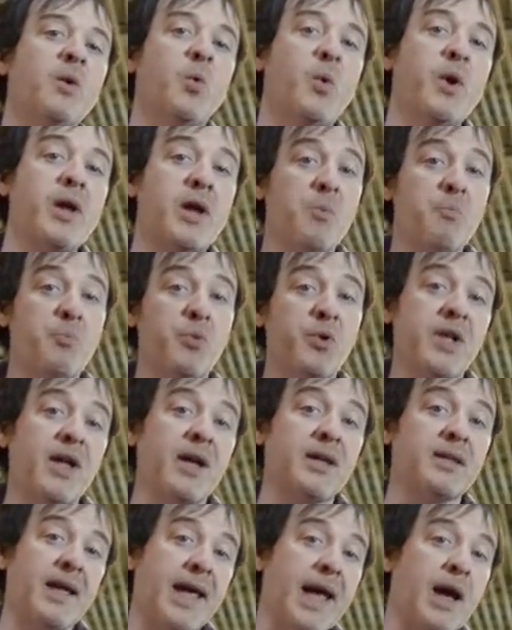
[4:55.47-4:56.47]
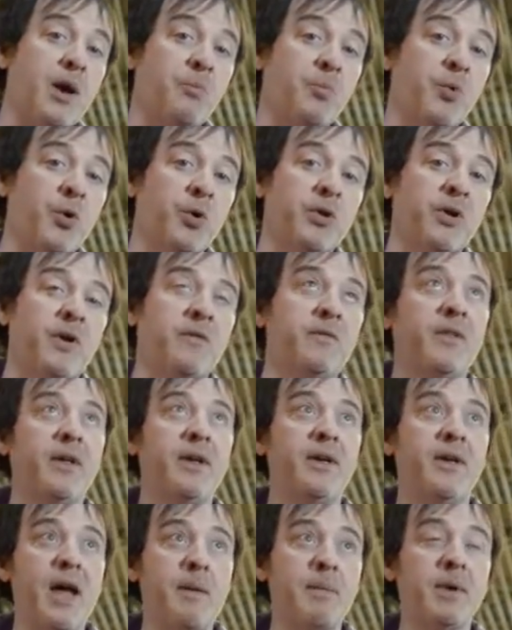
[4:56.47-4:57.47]
We can predict the output of
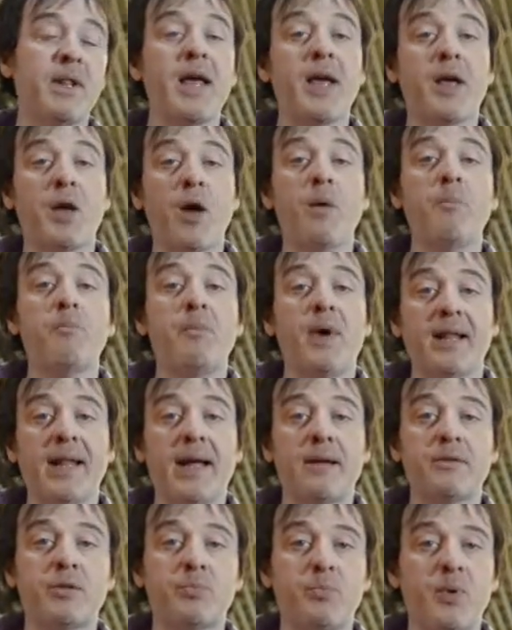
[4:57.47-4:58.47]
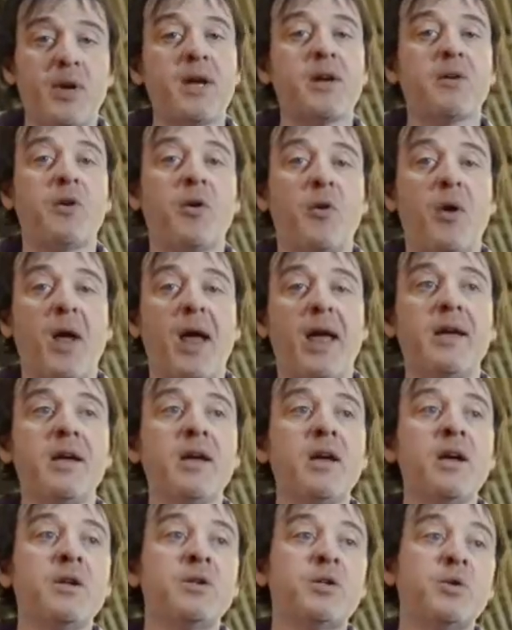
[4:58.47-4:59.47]
the MLA compact loudspeaker array
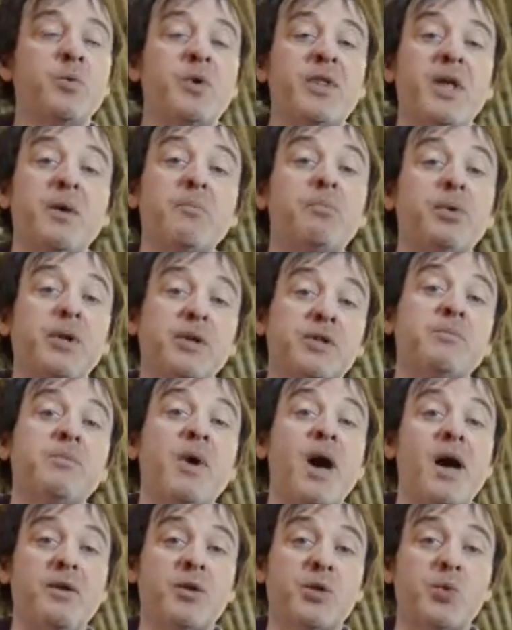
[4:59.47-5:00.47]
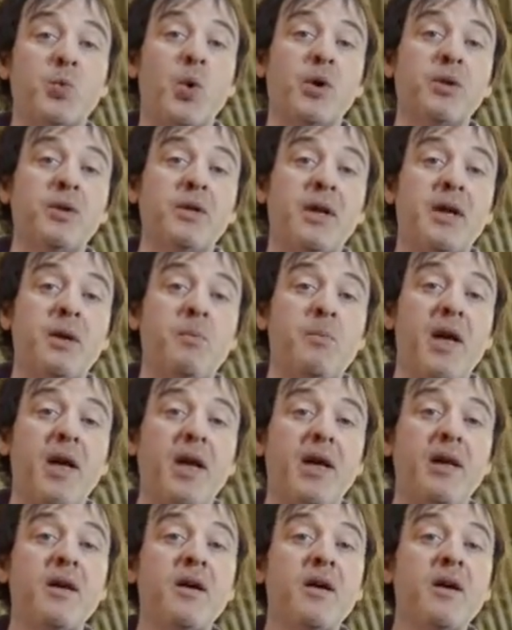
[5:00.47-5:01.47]
to within plus or minus 1
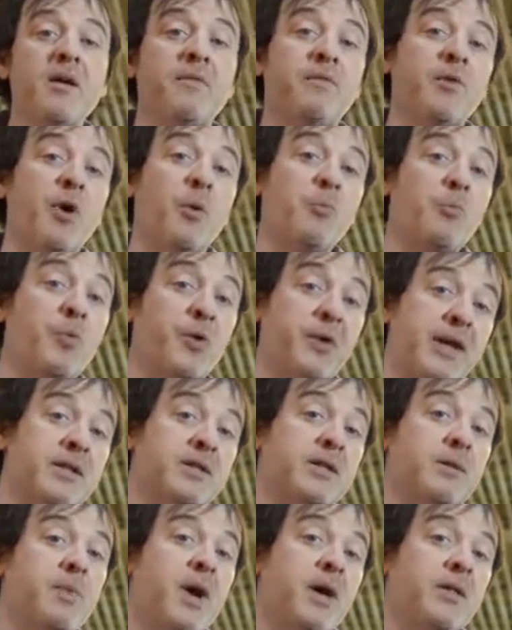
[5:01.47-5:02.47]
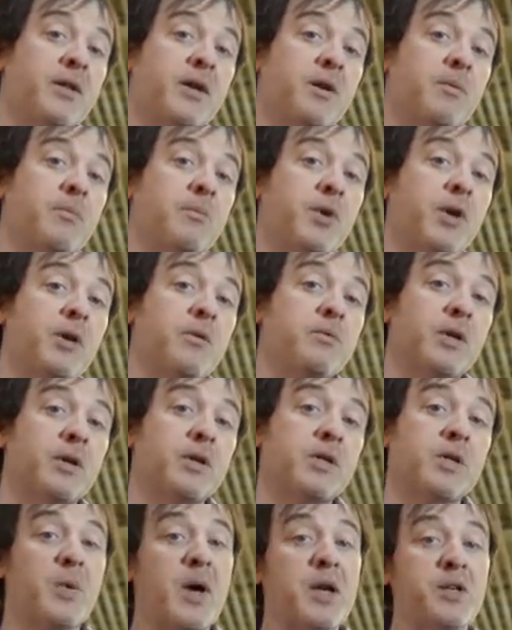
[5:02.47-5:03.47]
dB from predicted by the
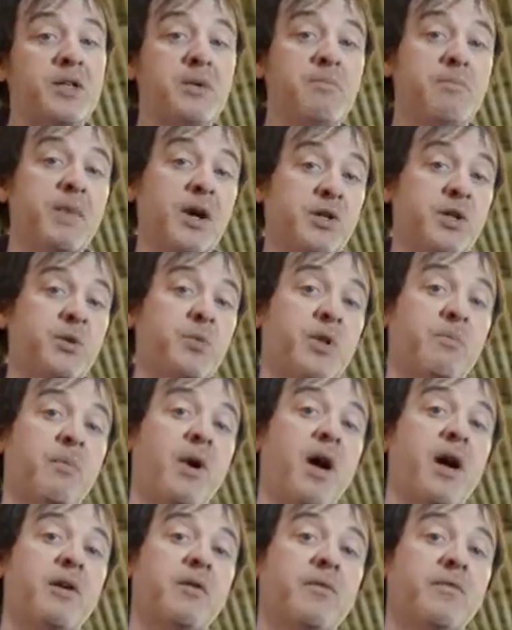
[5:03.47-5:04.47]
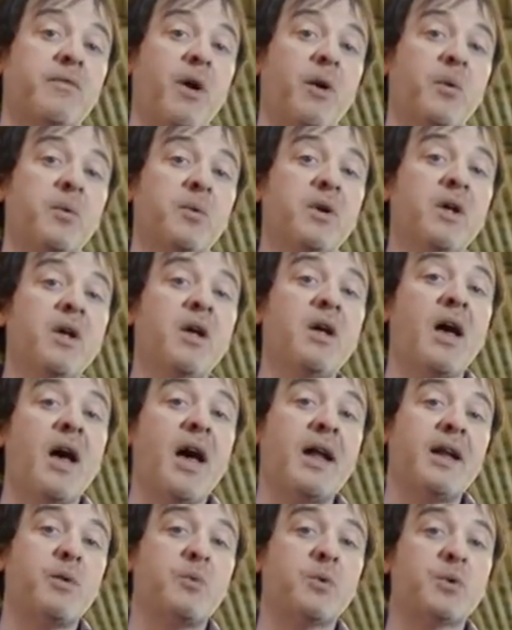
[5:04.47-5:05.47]
computer to actually measured microphone.
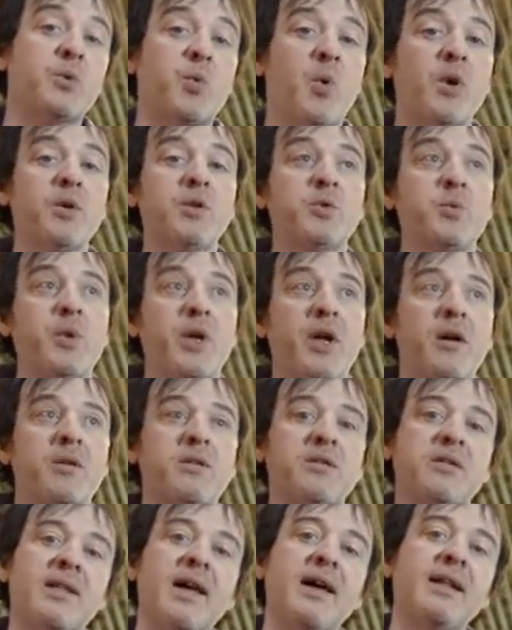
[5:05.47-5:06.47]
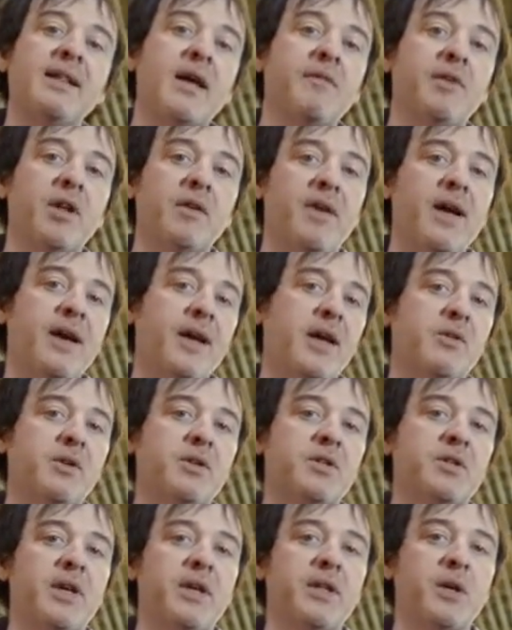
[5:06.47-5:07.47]
And it was once we got to that level of
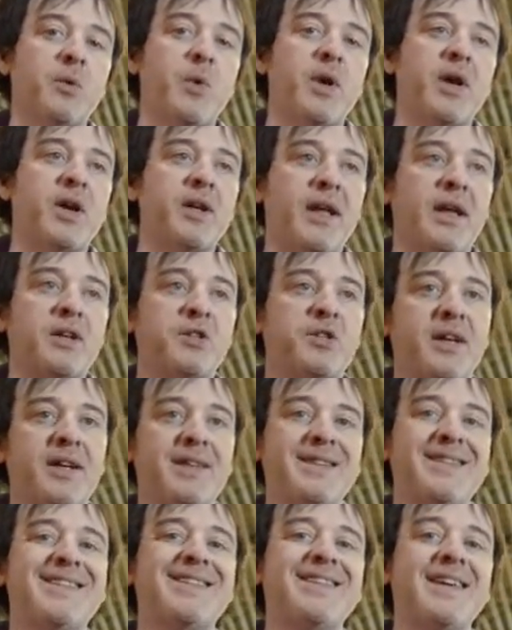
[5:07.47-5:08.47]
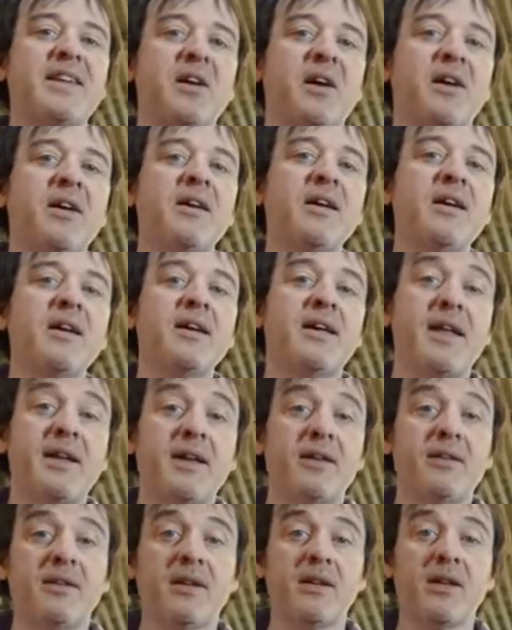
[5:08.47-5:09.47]
accuracy that we could actually consider
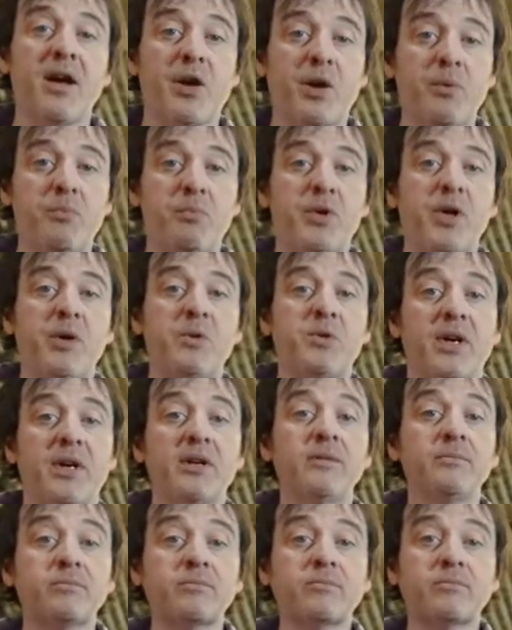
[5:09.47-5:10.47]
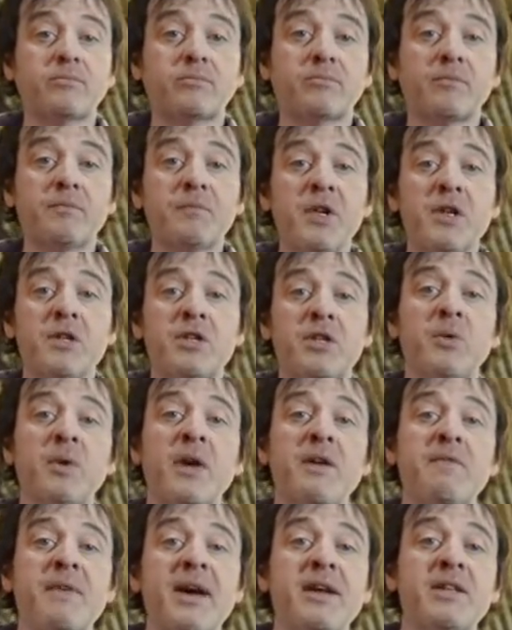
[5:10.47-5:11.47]
getting a computer to
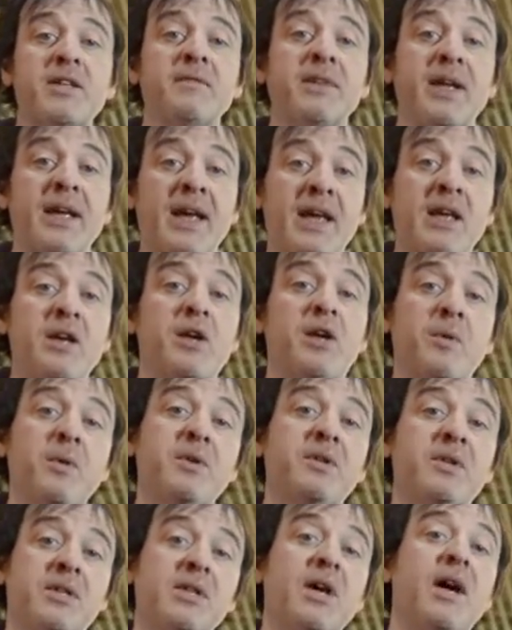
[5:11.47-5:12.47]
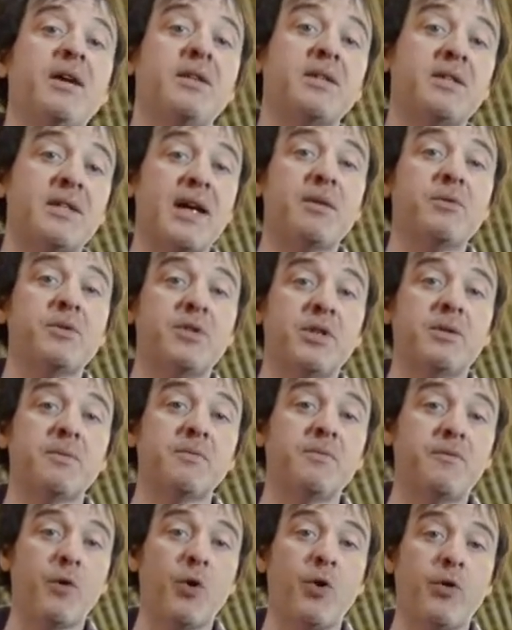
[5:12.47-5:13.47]
effectively EQ and design the sound
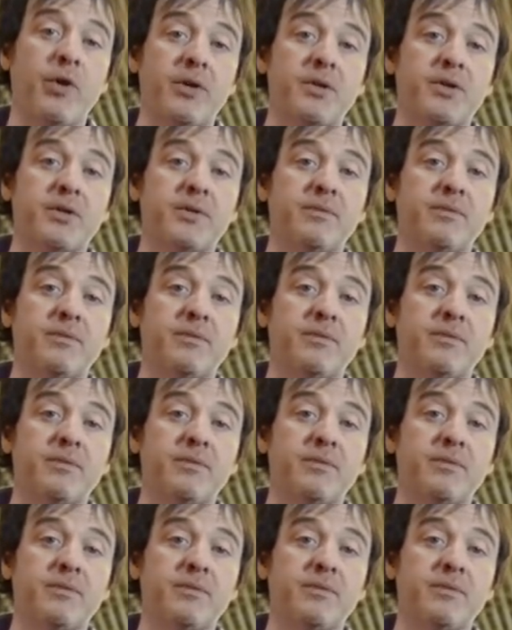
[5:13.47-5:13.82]
system for us.